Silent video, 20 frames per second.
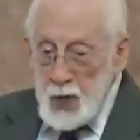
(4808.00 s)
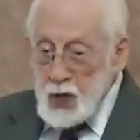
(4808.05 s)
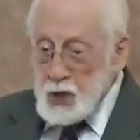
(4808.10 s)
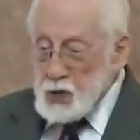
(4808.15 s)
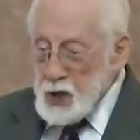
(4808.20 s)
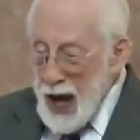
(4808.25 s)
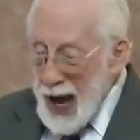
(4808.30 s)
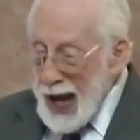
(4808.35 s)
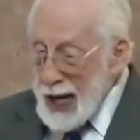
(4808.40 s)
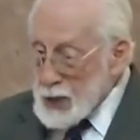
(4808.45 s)
in
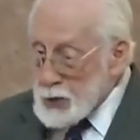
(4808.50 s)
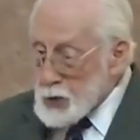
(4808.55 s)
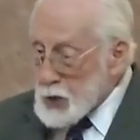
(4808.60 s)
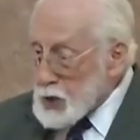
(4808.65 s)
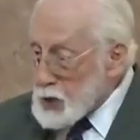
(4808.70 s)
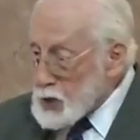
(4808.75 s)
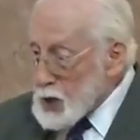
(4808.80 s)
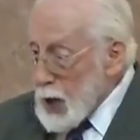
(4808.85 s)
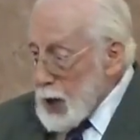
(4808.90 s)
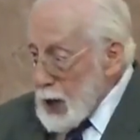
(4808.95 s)

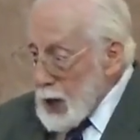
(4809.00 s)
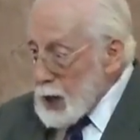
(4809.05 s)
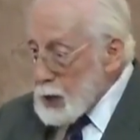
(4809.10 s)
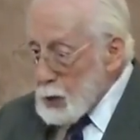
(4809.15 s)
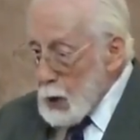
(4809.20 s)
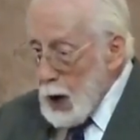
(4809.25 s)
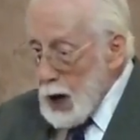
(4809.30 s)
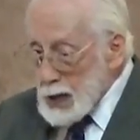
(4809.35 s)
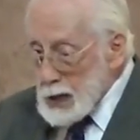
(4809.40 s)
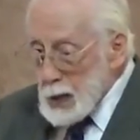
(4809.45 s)
taxes.
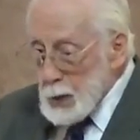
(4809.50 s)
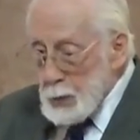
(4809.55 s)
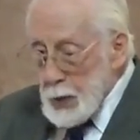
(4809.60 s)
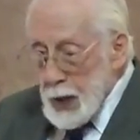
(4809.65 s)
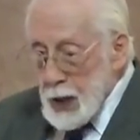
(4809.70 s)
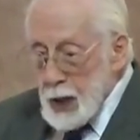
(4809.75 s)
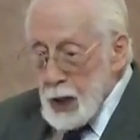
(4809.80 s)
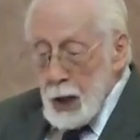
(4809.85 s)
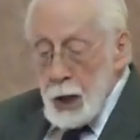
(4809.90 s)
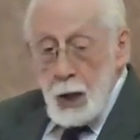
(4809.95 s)
It ought to
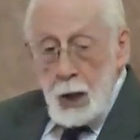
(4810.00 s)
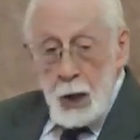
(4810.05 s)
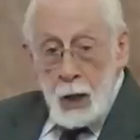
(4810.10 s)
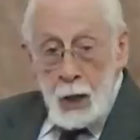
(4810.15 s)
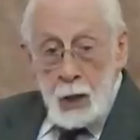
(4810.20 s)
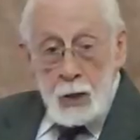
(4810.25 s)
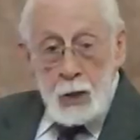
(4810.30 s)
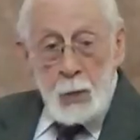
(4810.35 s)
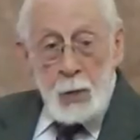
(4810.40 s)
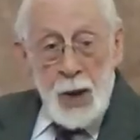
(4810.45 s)
be
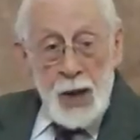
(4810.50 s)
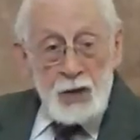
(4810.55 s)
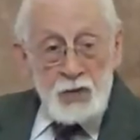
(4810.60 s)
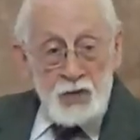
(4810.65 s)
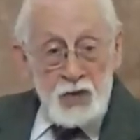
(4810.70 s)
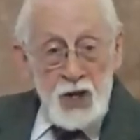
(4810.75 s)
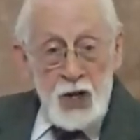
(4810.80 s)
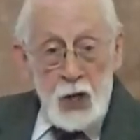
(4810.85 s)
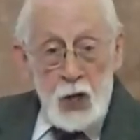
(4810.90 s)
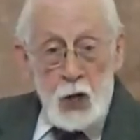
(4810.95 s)
uh, the best
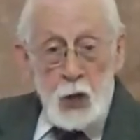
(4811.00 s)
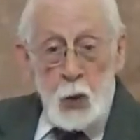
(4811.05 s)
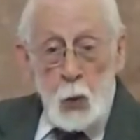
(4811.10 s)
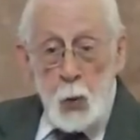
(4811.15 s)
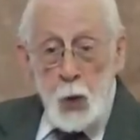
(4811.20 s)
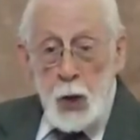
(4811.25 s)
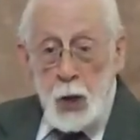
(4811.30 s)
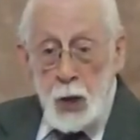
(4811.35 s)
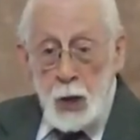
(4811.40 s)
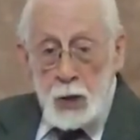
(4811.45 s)
city in the
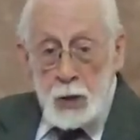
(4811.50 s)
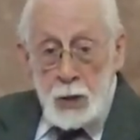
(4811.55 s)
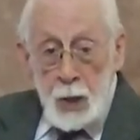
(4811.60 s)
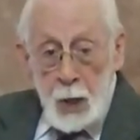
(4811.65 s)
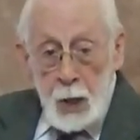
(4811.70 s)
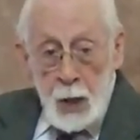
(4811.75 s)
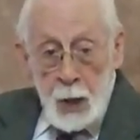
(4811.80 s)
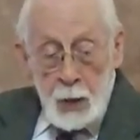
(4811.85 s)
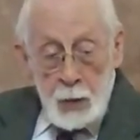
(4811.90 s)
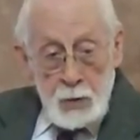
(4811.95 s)
world
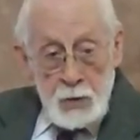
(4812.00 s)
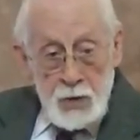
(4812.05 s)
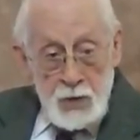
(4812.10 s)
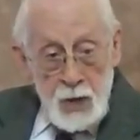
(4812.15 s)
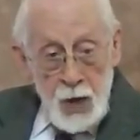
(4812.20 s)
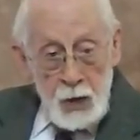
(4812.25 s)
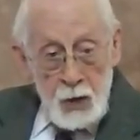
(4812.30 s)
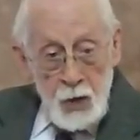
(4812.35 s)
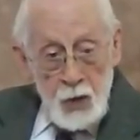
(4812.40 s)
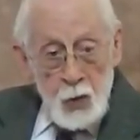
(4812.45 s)

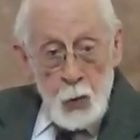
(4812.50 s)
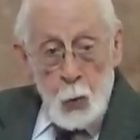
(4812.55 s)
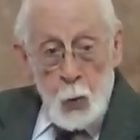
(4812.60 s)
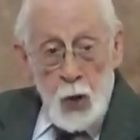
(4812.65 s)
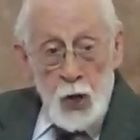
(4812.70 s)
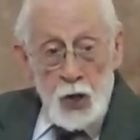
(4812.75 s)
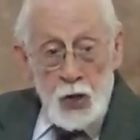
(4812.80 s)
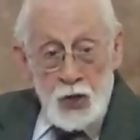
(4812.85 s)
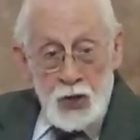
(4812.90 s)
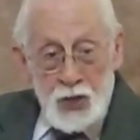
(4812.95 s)
instead of the
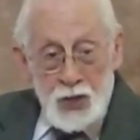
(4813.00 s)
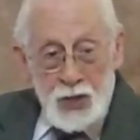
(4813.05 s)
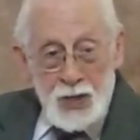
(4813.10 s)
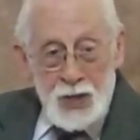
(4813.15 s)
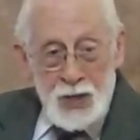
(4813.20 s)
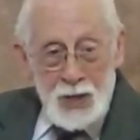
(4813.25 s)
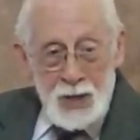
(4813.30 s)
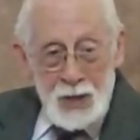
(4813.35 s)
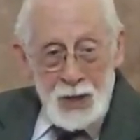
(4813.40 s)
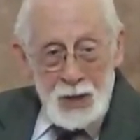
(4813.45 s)
worst.